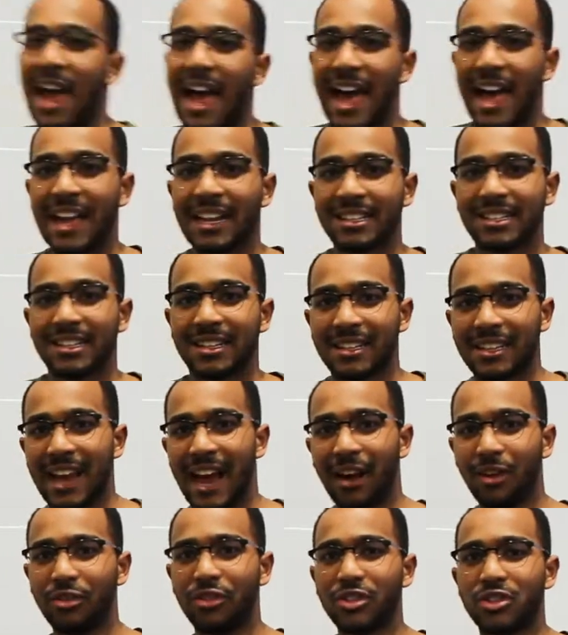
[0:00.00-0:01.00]
and
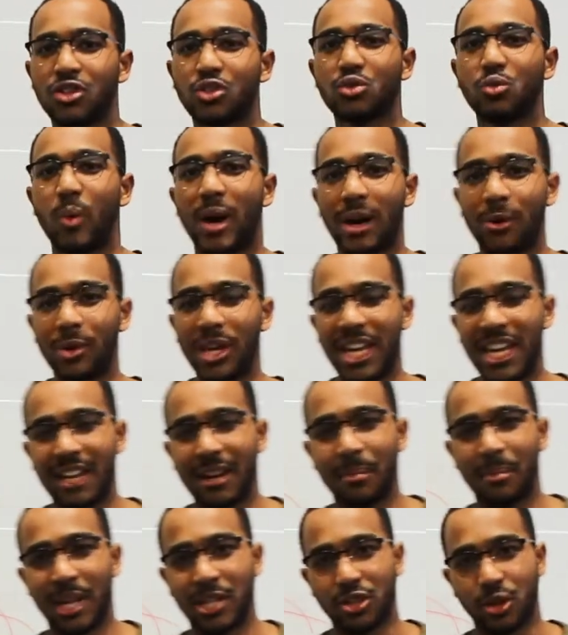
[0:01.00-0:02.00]
now this is where we
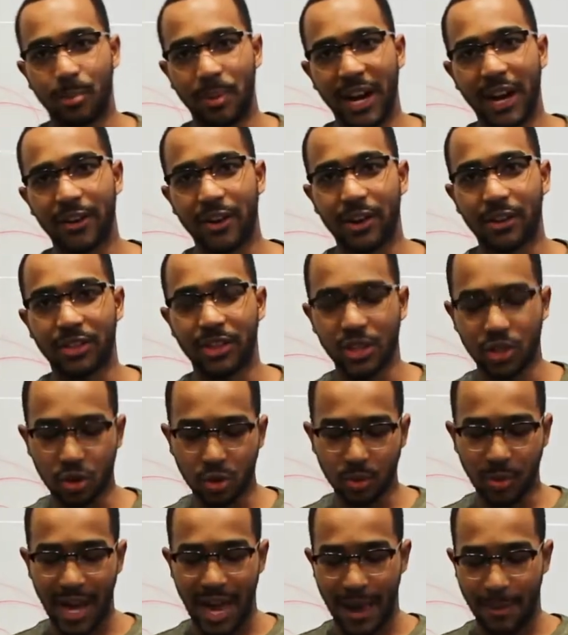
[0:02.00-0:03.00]
hit a mental barrier. This
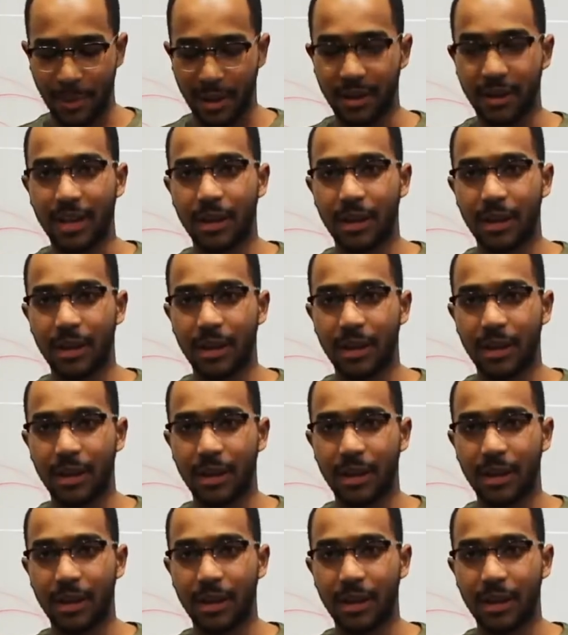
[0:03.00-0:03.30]
is what happened.